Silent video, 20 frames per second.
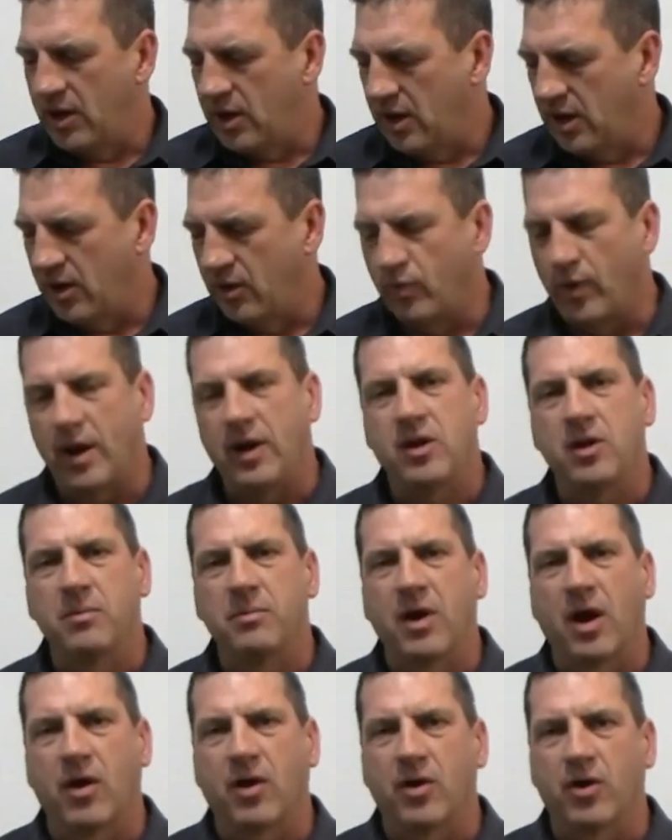a radiant
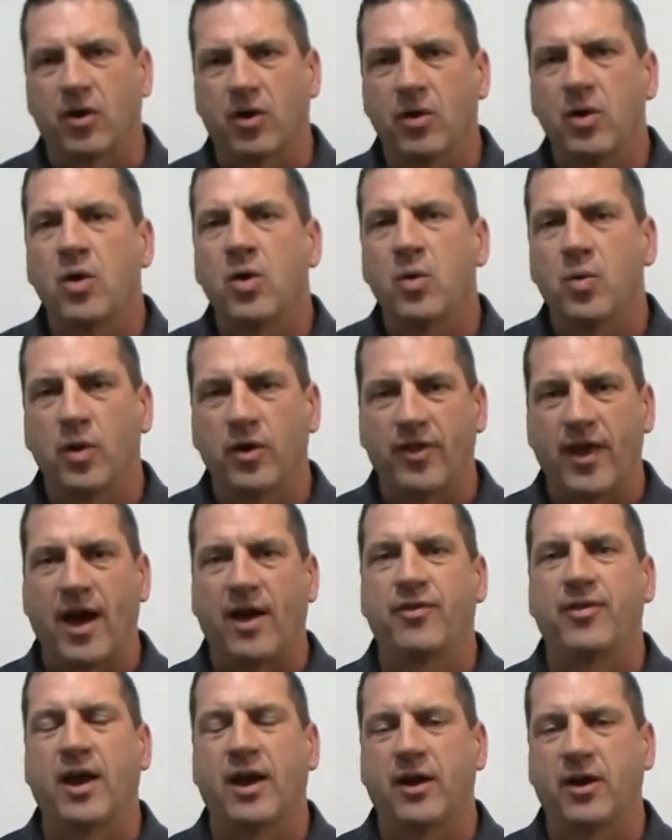barrier
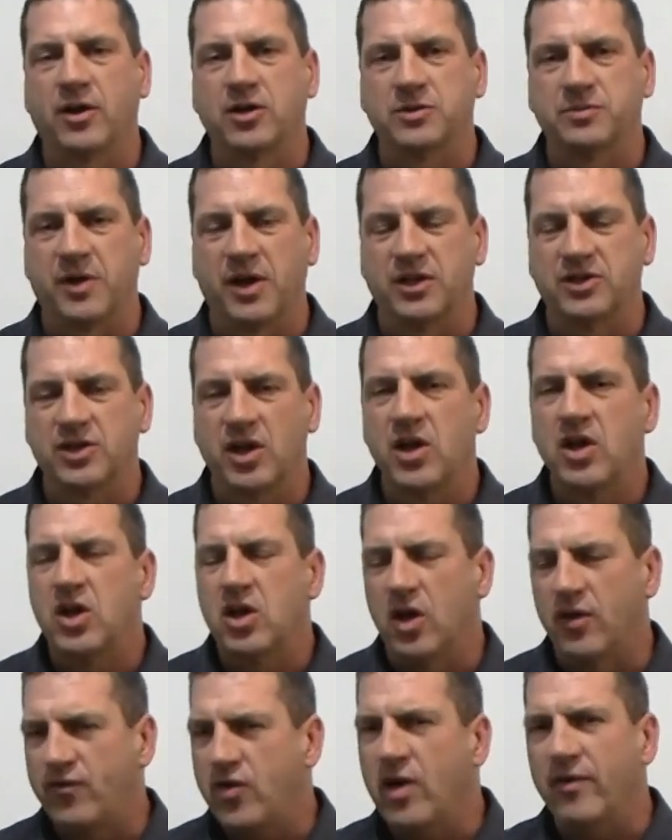without that airspace.
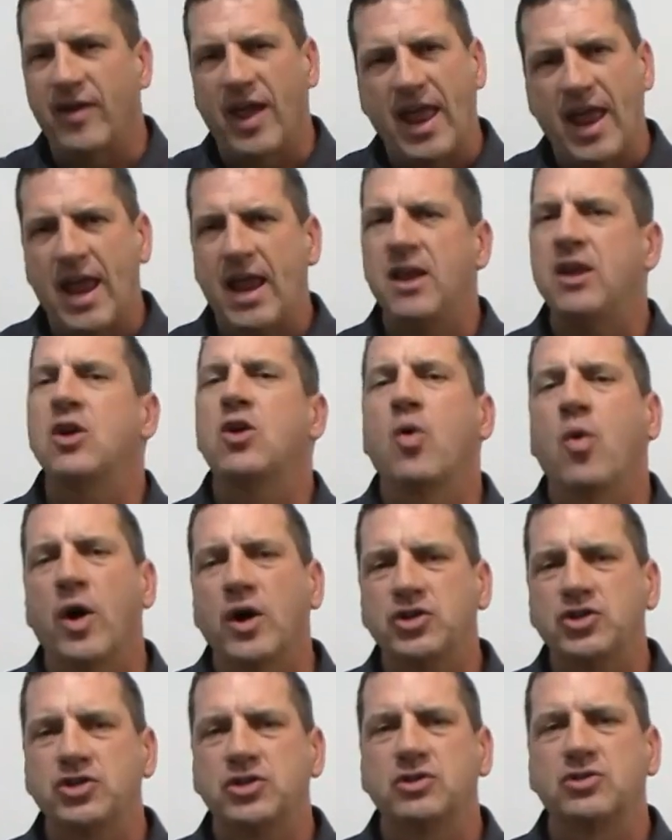If you have any
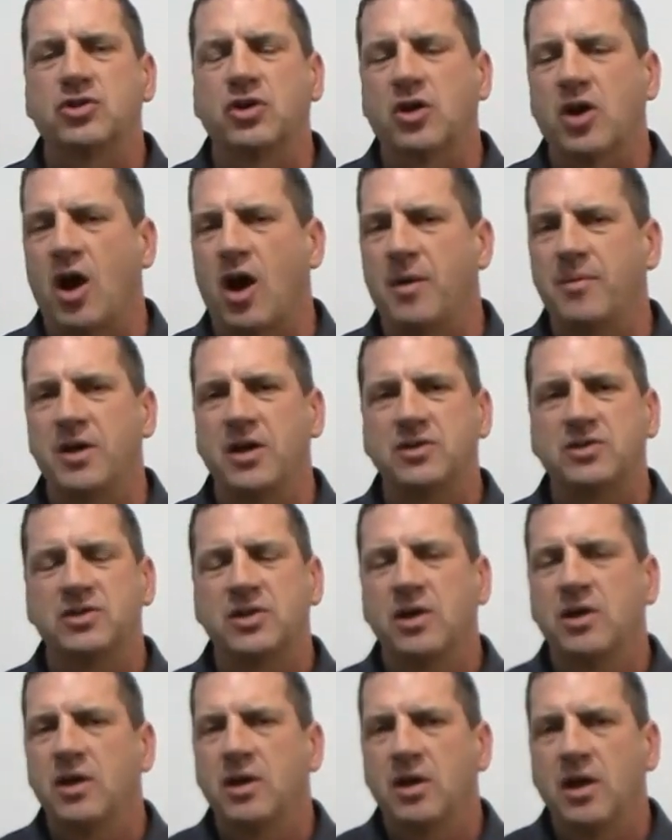questions or
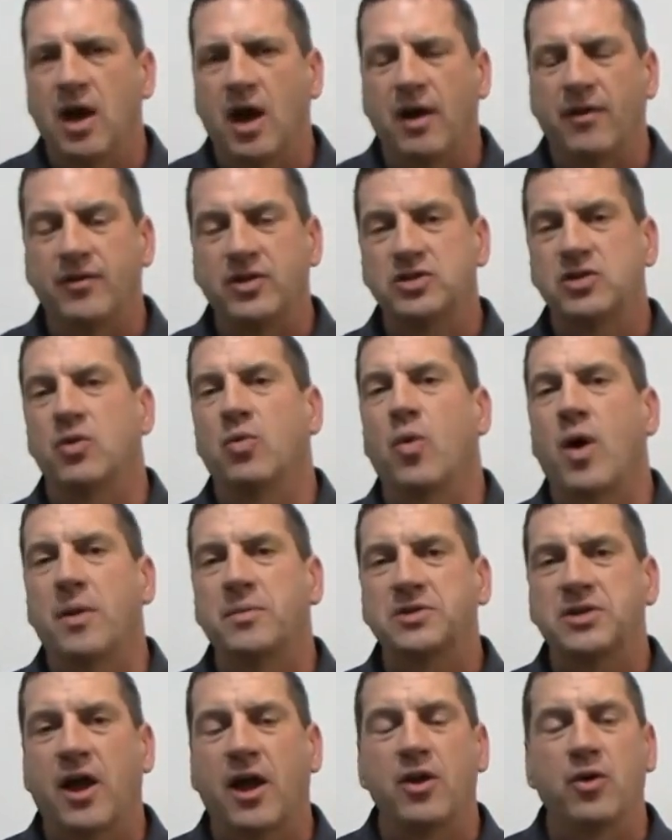comments, visit the
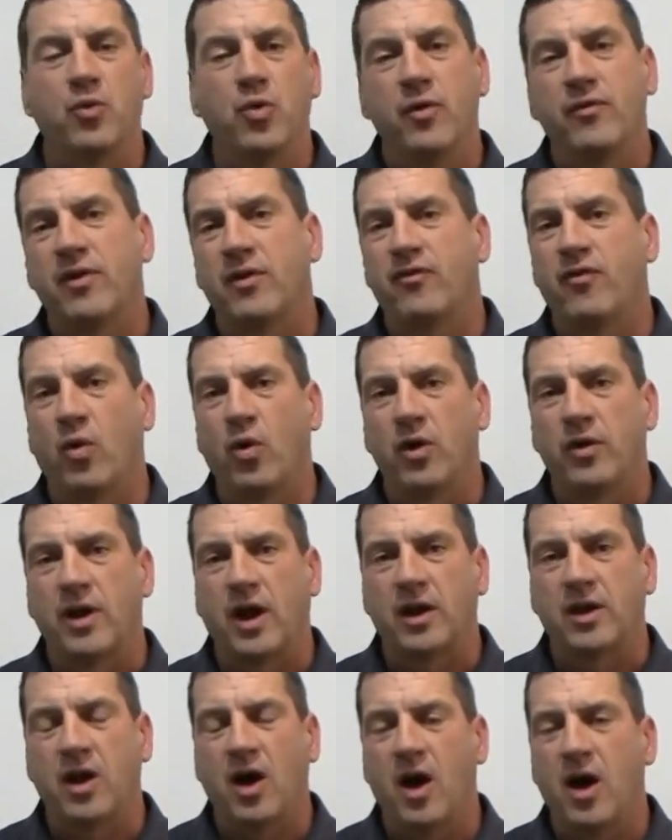website
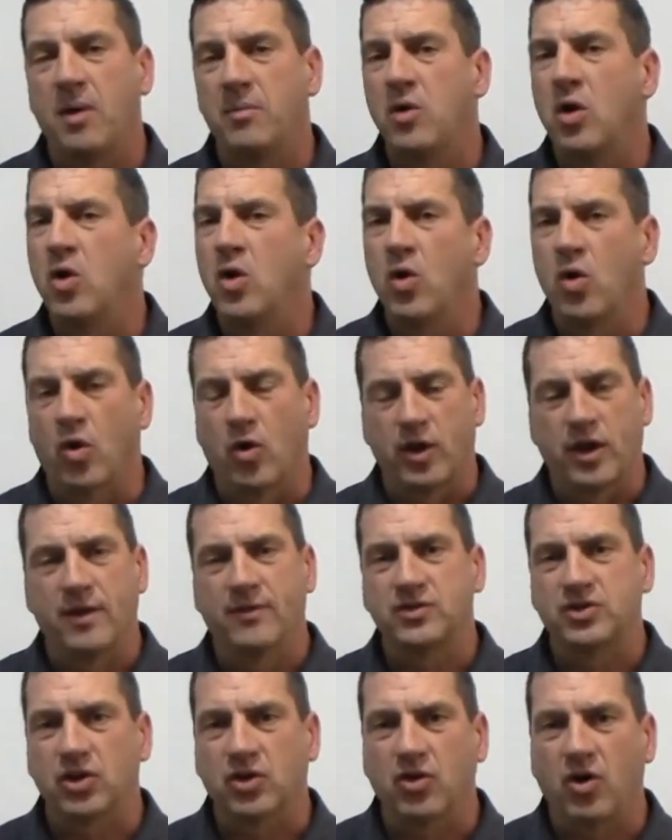roofingfoil.com or
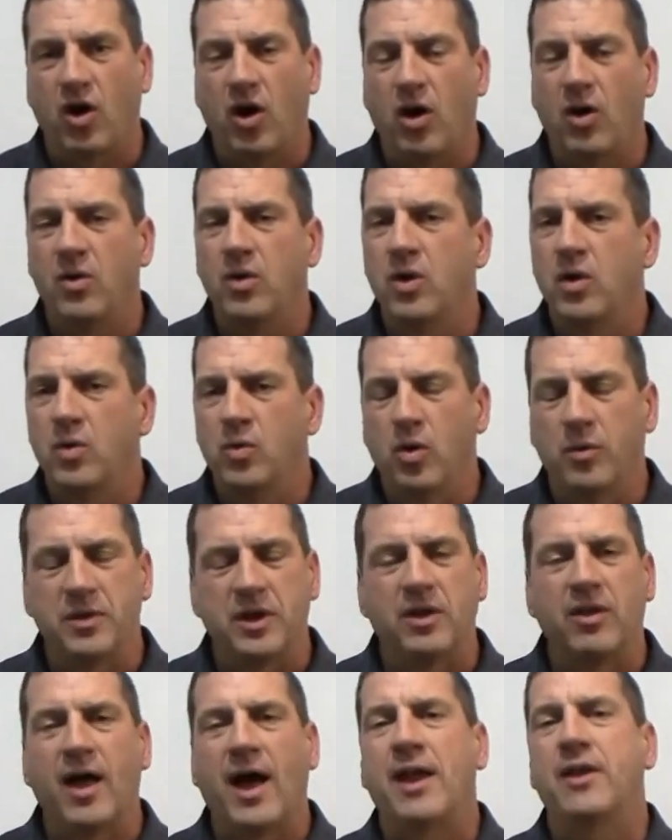give us a call. We'll
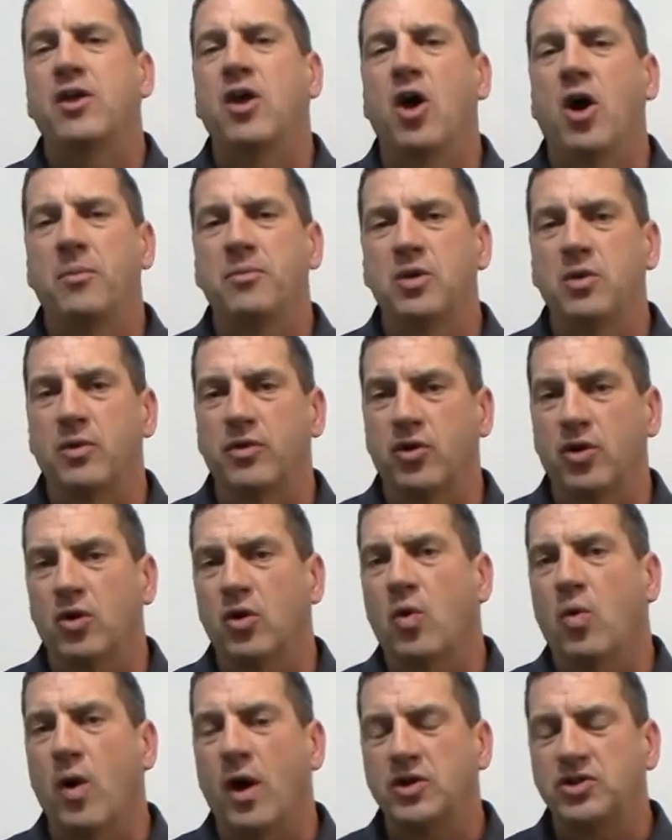be glad to help you with your
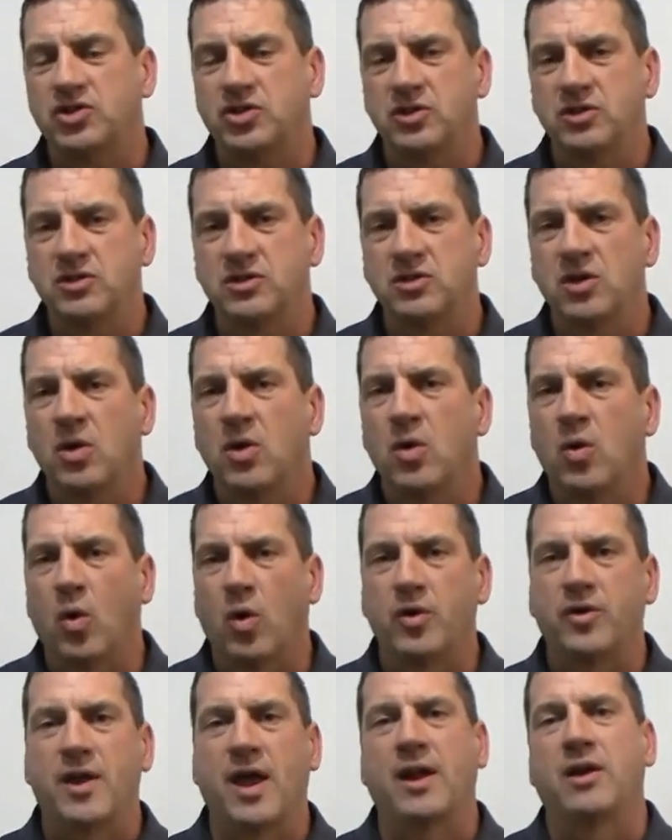questions
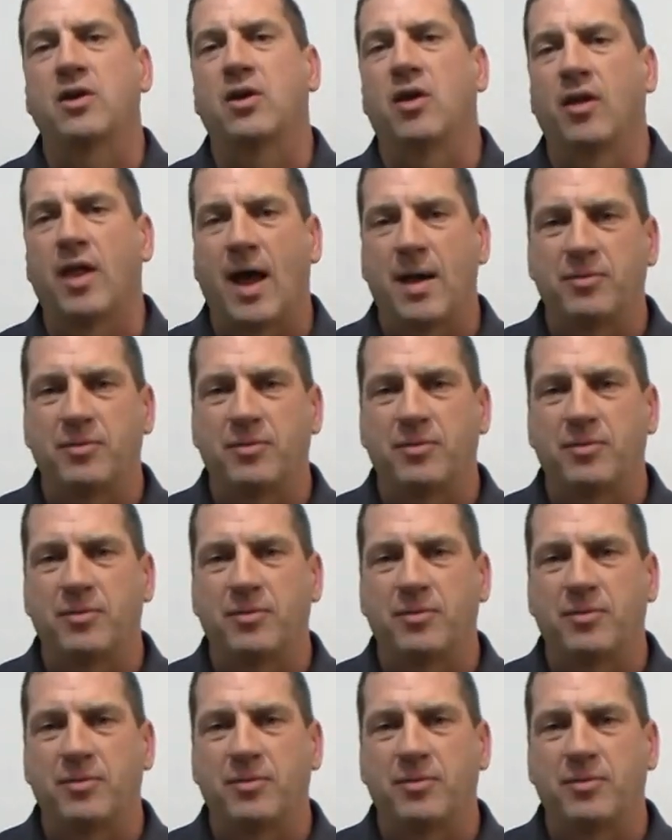or technical